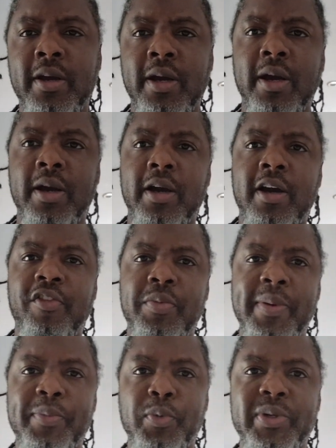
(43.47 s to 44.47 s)
Can't
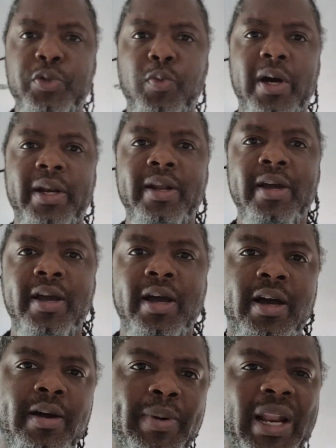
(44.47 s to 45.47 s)
remember which one.
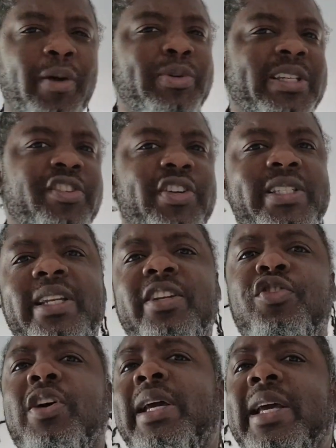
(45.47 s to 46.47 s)
But I was interested in
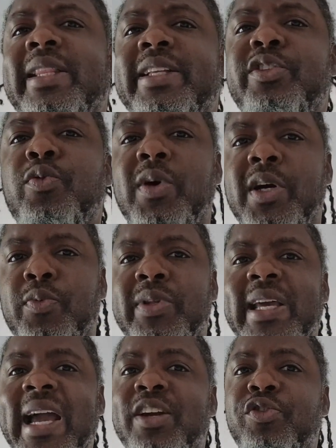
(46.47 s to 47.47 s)
trying to get this to work with
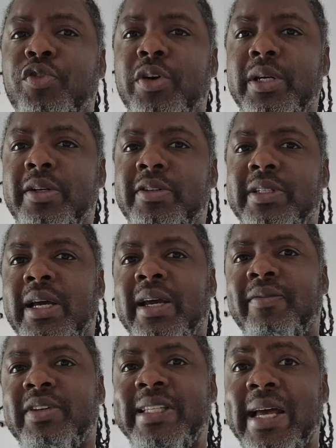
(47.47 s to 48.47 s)
the Android because I
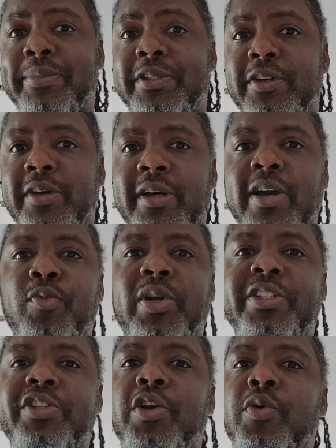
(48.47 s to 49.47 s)
have a Samsung and
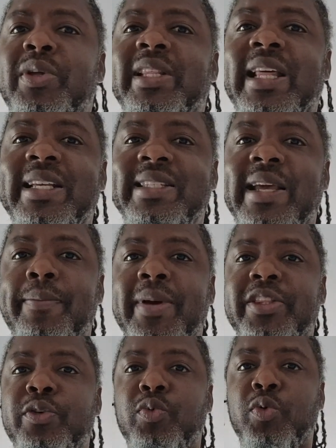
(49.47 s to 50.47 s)
wanted to know whether that same
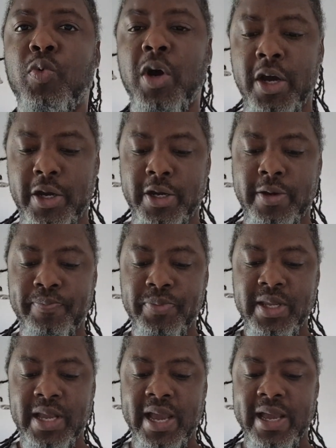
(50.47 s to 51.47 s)
method would work.
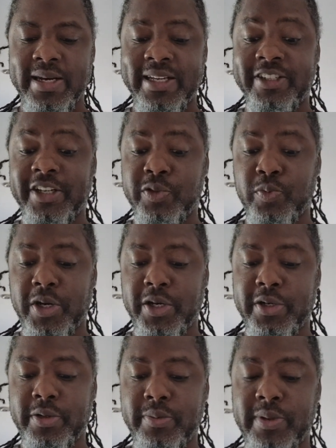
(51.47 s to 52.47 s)
And it does
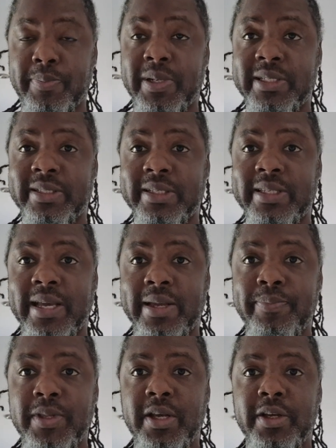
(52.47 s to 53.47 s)
work, I'm pleased to say.
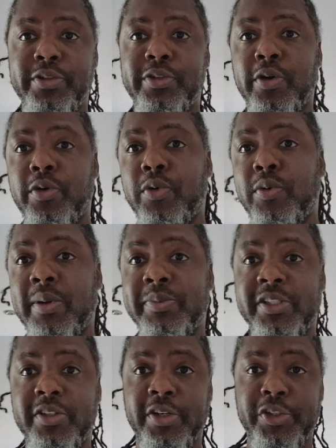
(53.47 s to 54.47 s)
So I'm
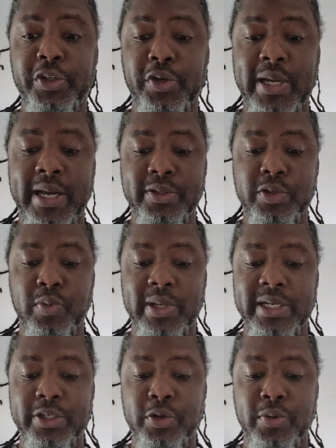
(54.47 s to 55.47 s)
just going to show you how to
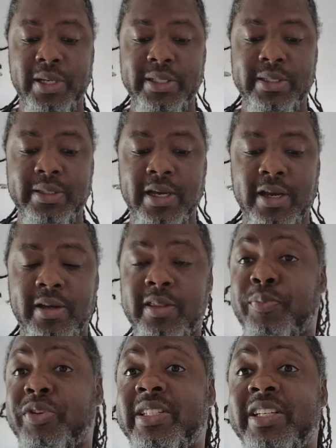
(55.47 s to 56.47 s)
quickly do it. The
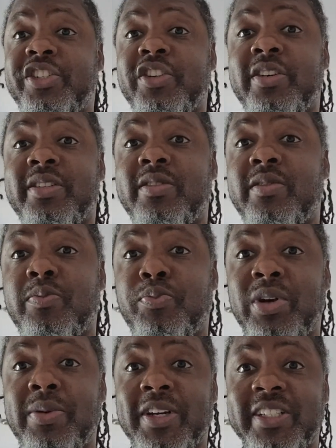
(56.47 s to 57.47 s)
procedure's
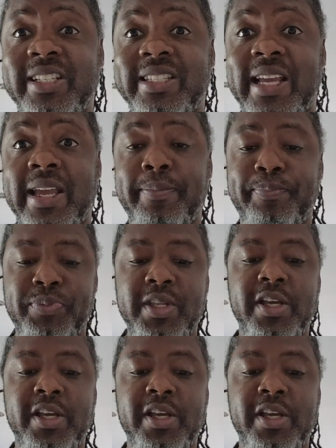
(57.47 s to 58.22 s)
pretty much the same.